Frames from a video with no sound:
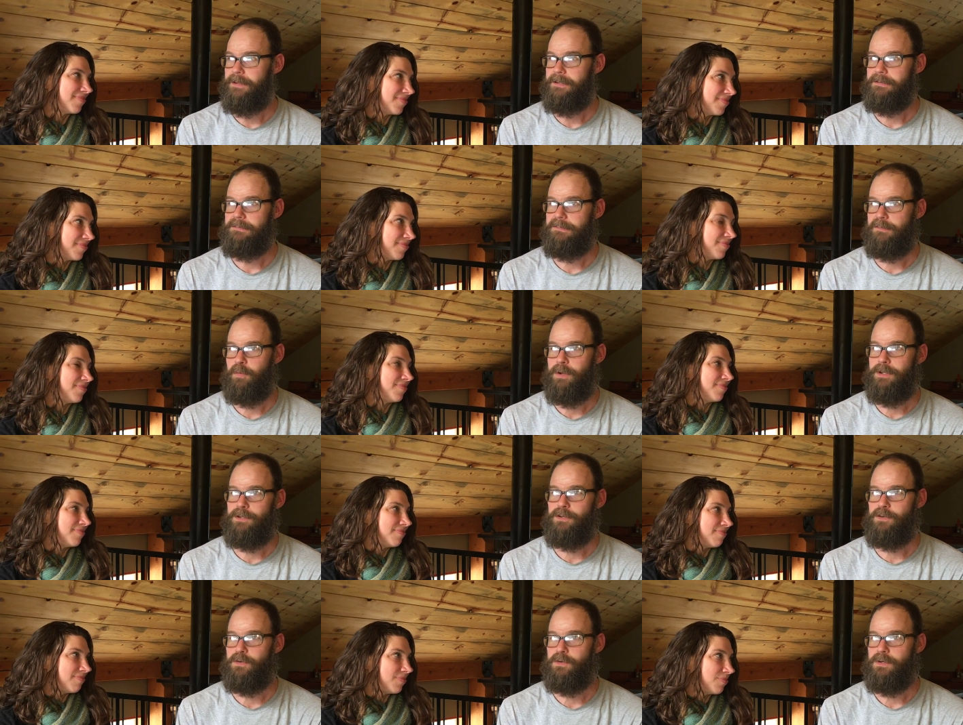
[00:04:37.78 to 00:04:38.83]
Speaker 1: things when
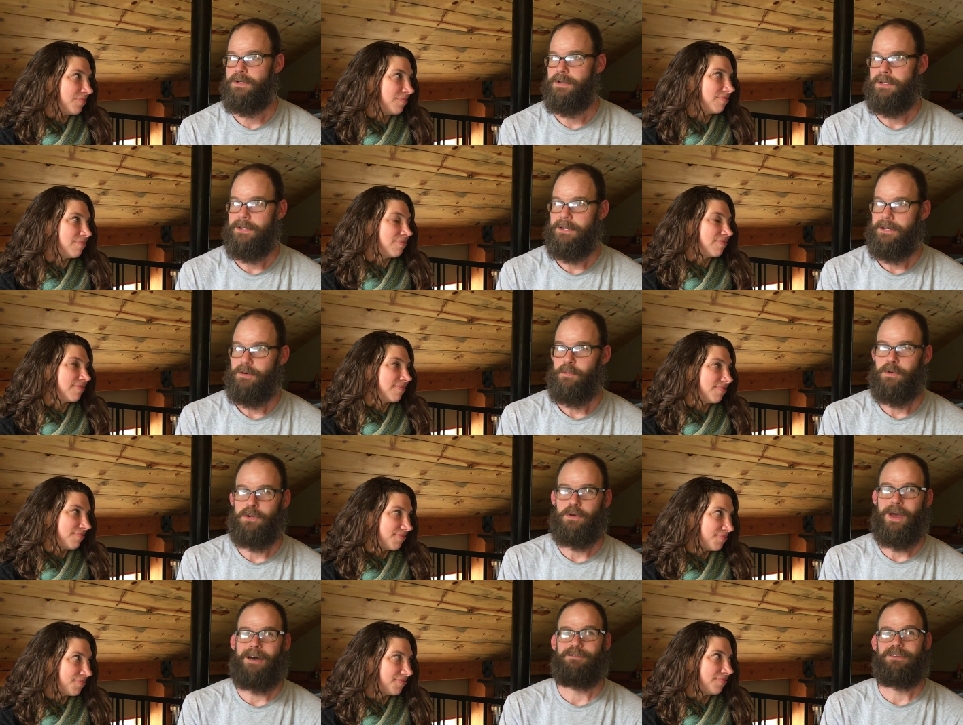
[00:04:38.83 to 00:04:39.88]
you when
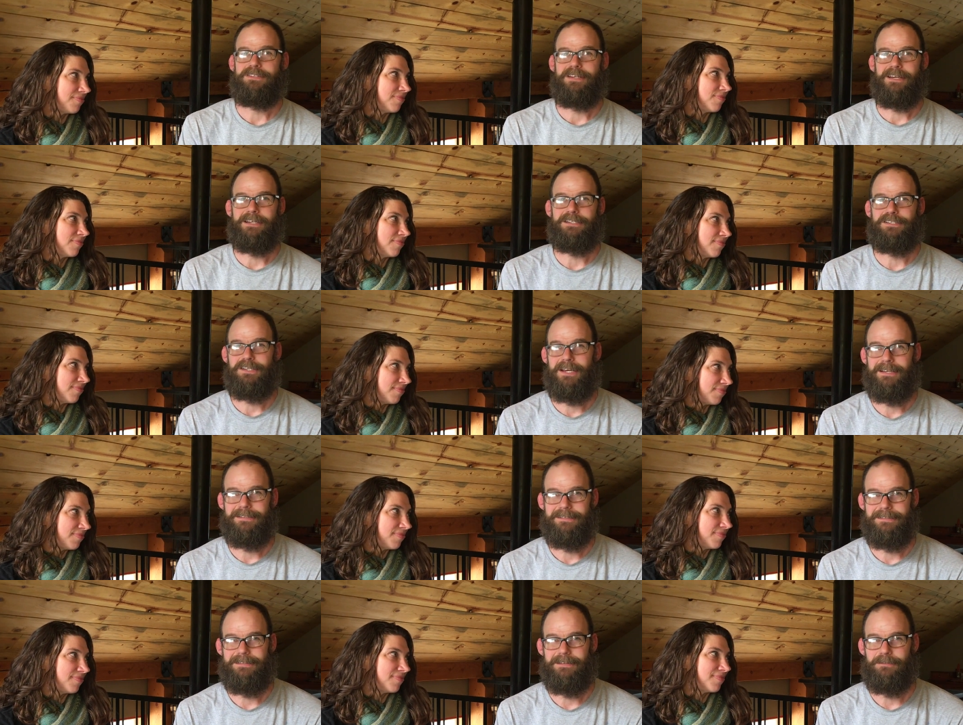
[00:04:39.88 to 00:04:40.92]
you have a second
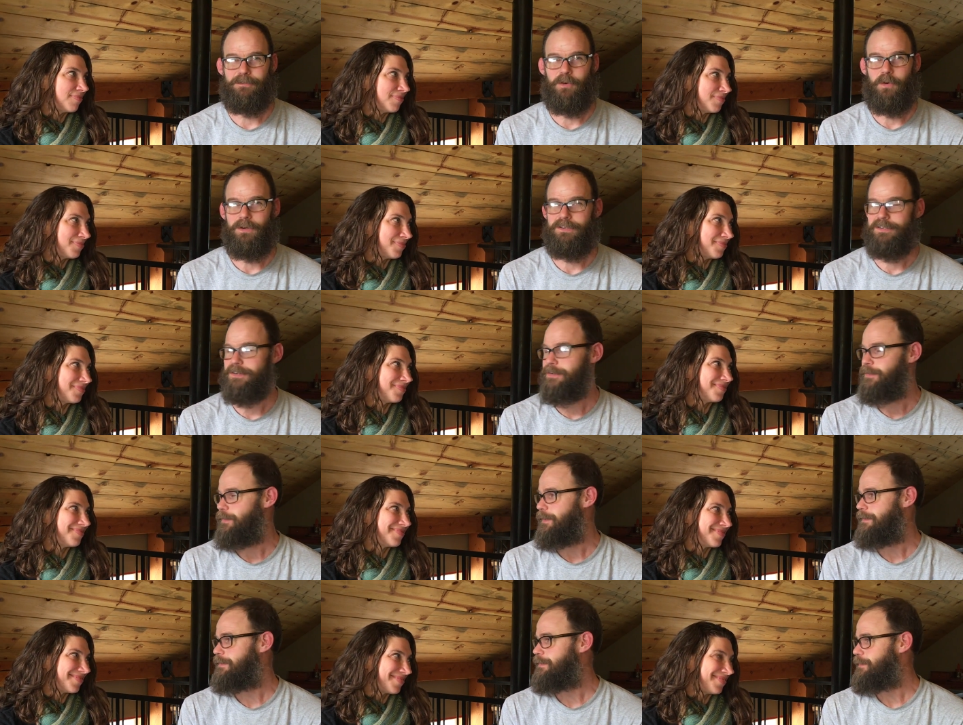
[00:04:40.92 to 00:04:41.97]
chance of course you're
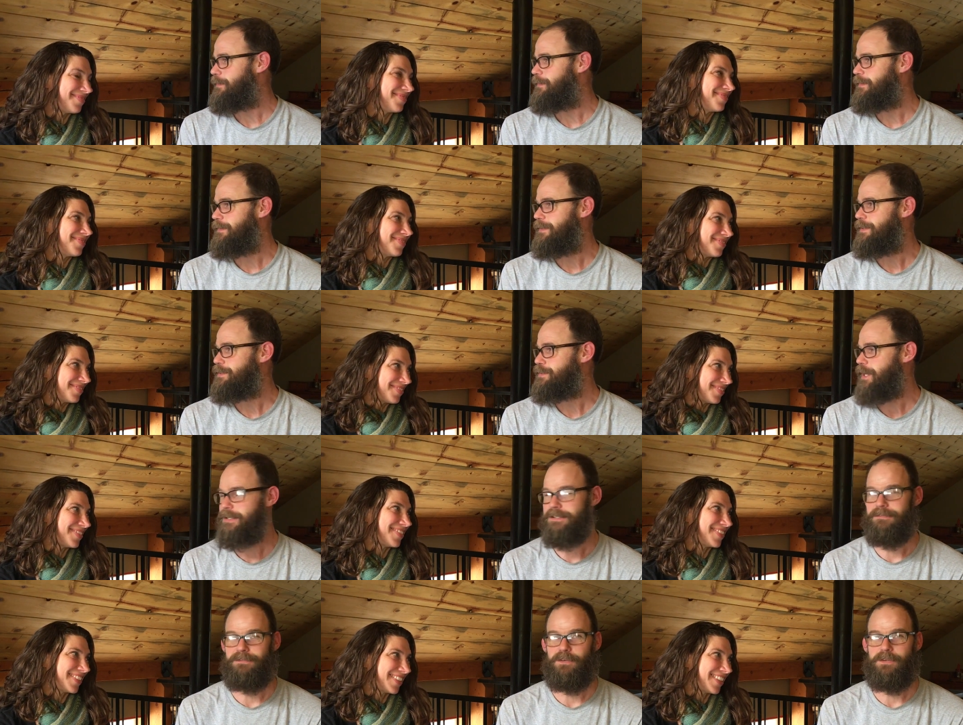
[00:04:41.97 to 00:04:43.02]
going to
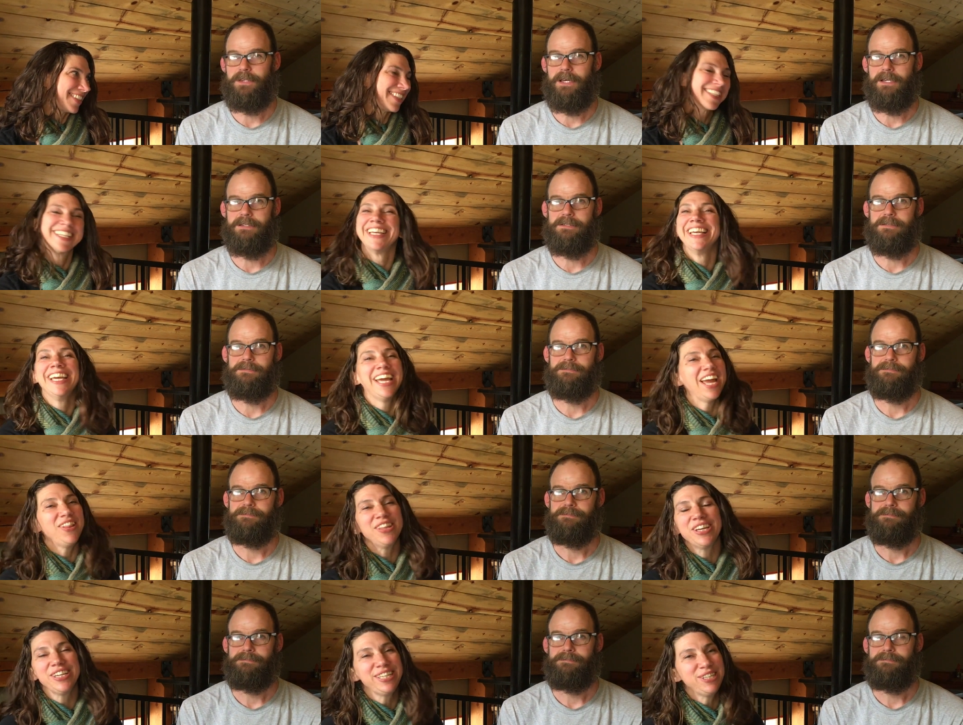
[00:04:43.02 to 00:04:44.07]
change a few things
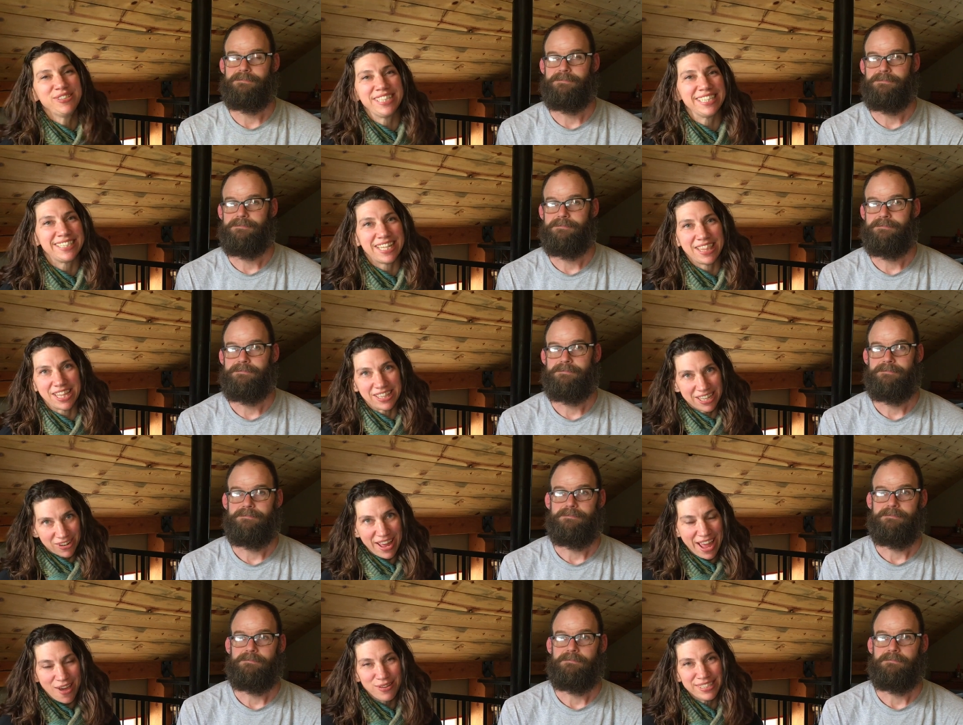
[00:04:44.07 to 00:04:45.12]
Speaker 2: and the good news is that the
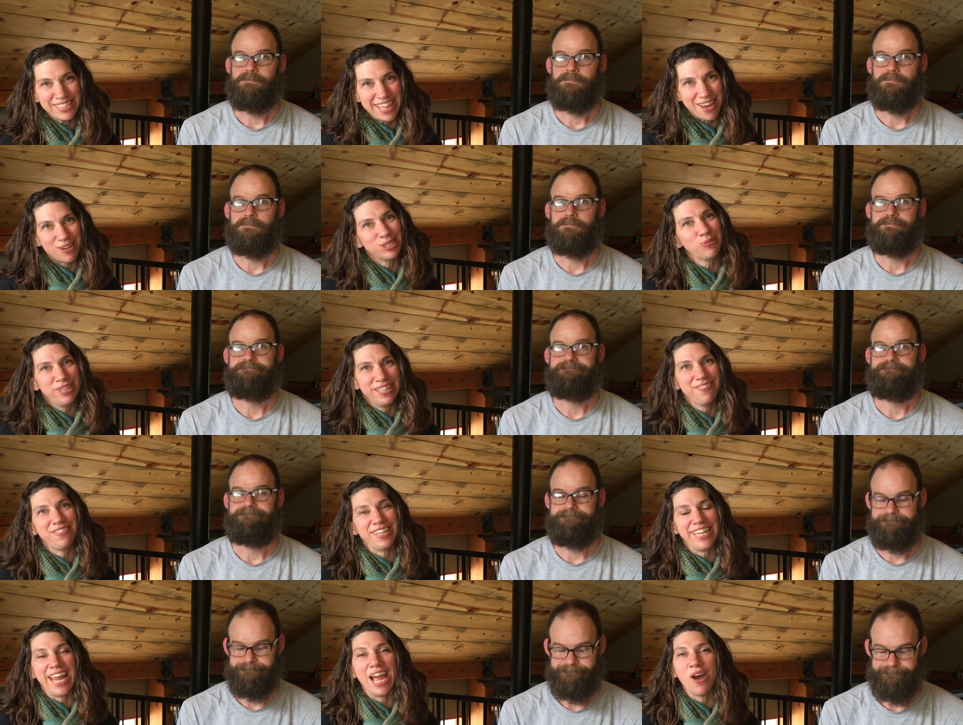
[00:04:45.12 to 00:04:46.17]
little house the house we live
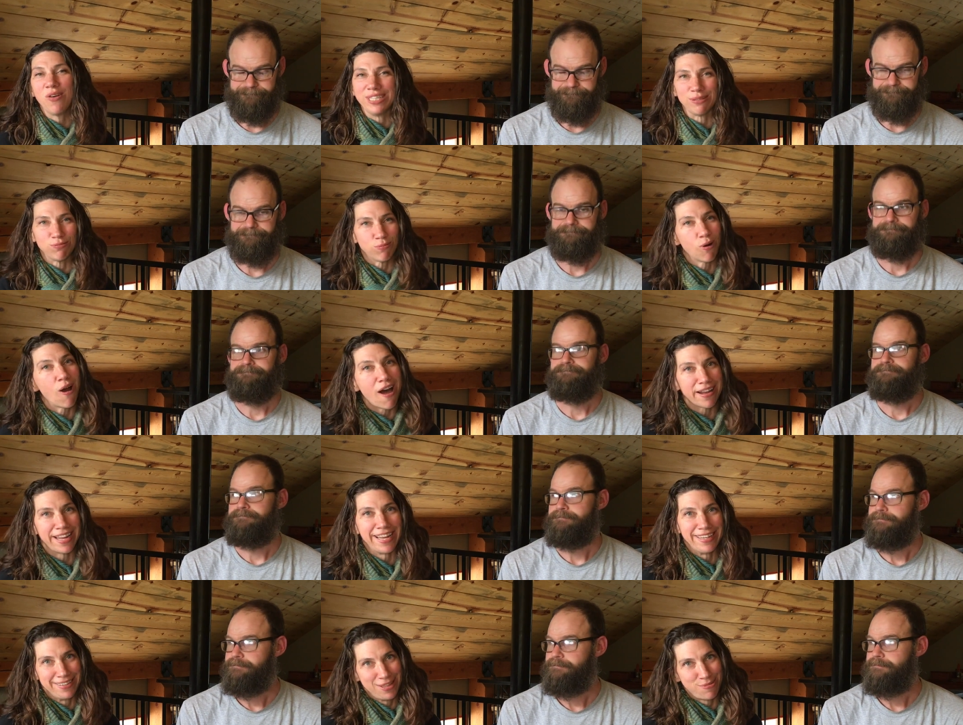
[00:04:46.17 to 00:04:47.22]
in now is
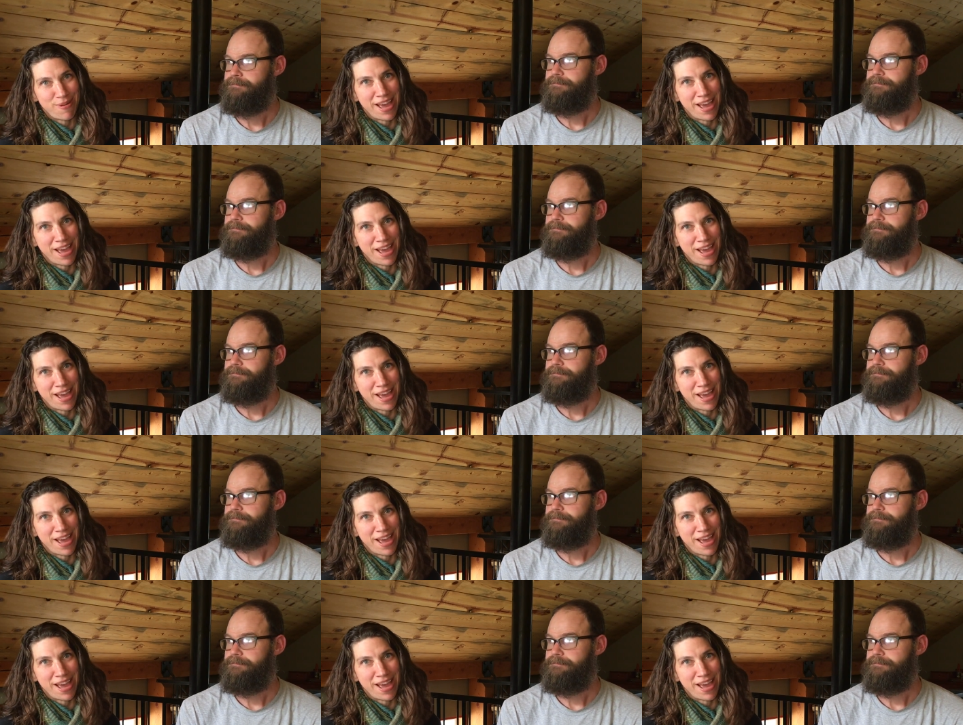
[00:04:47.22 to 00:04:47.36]
rocking the